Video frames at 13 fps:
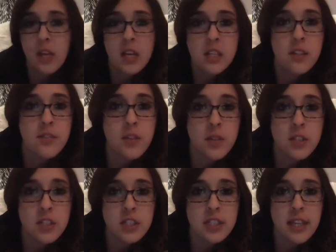So if you want
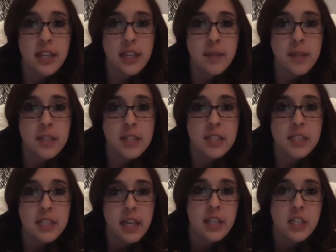to just take a minute to
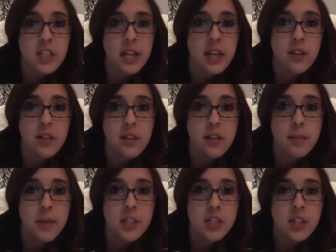sketch out a
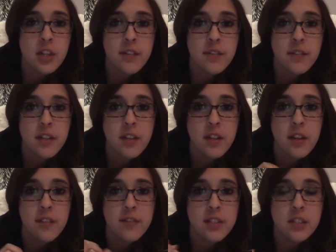picture of either
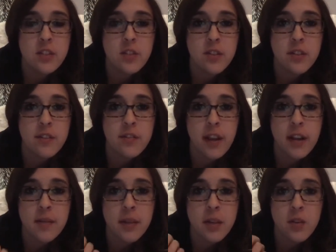a physical
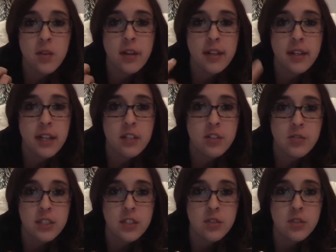environment or a natural
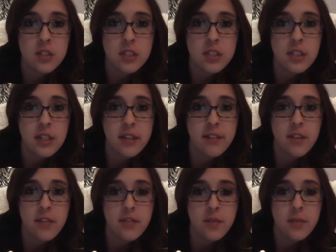resource. I'll give you
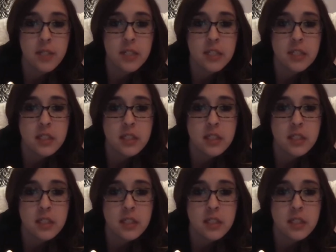a few minutes.